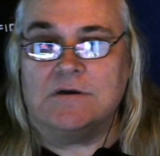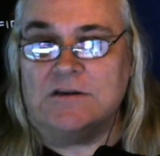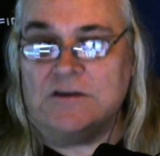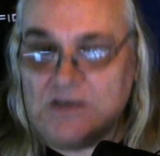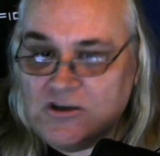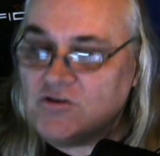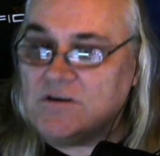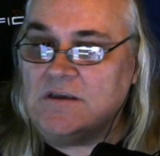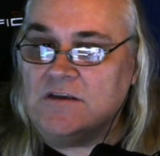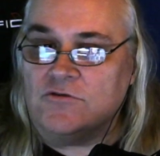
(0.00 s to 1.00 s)

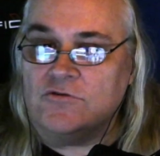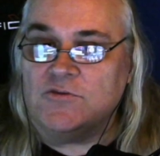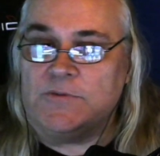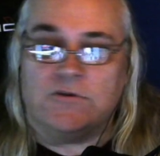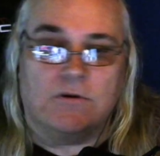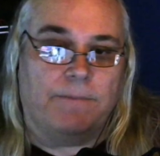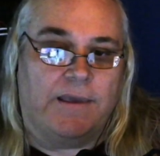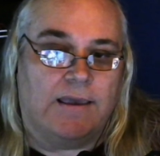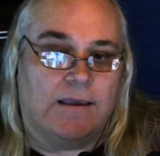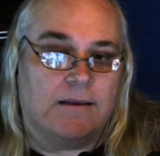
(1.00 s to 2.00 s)
initially introduced me to the
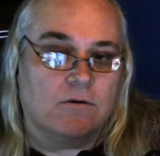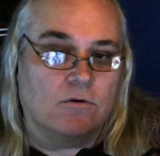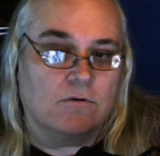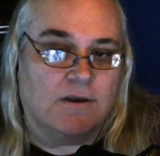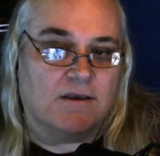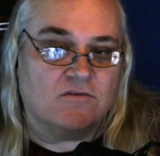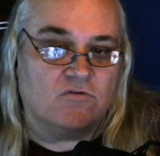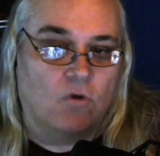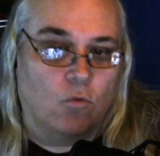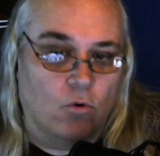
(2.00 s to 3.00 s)
band known as
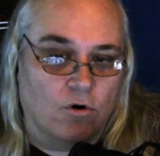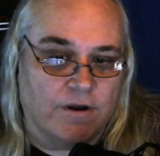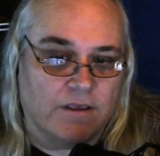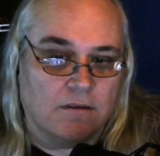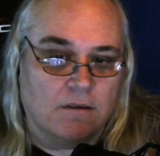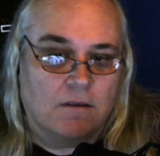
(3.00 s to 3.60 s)
The Warning.